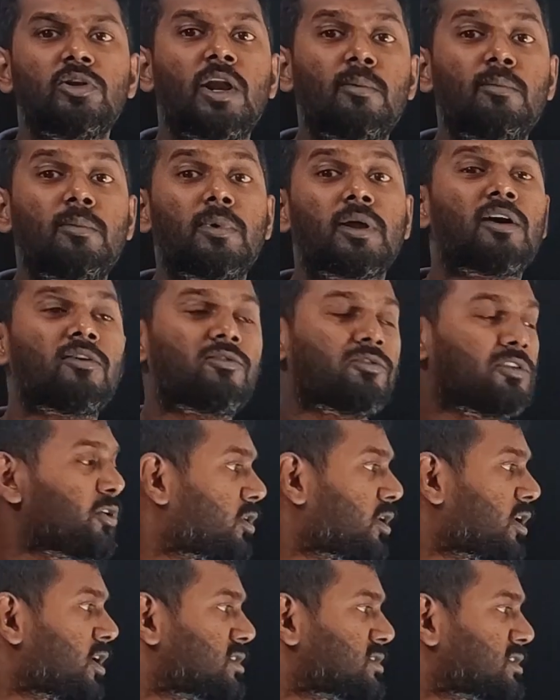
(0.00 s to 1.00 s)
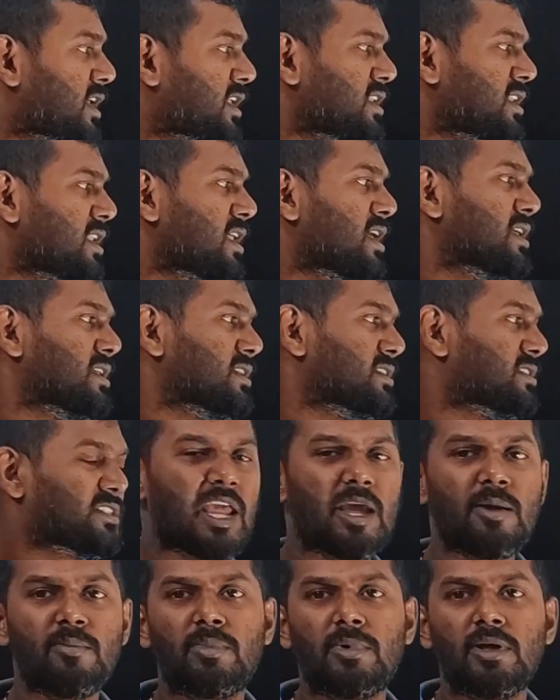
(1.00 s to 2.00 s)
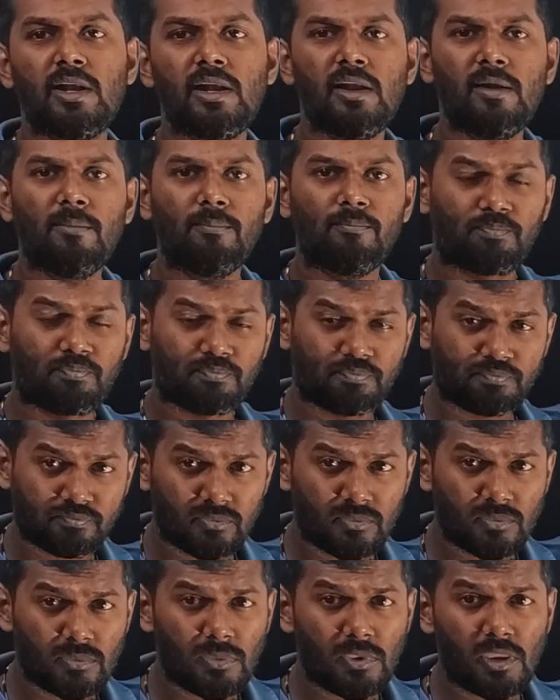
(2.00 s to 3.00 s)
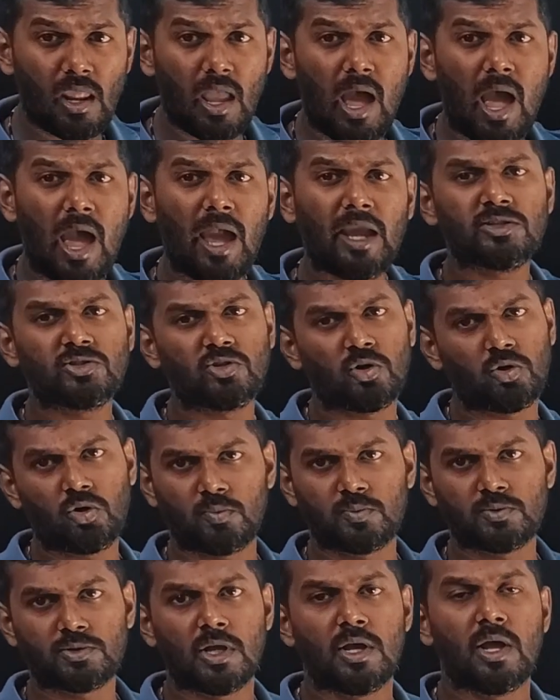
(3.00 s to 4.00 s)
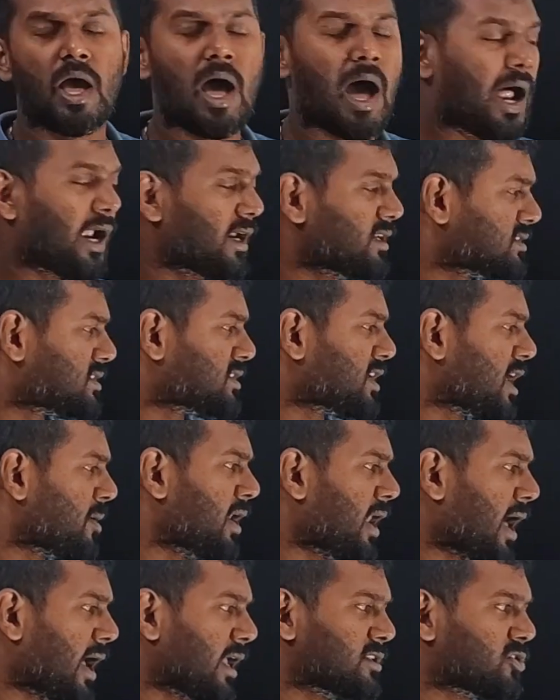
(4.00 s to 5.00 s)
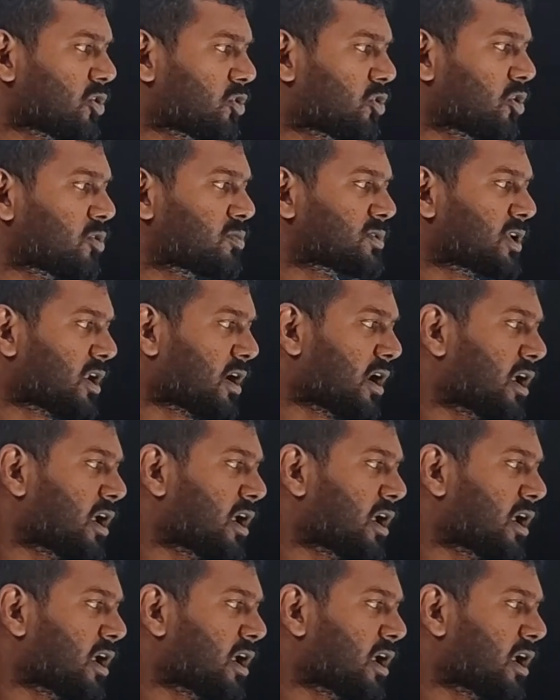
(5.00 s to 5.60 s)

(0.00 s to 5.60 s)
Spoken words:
to number of neutrons in stable isotopes. Unstable isotopes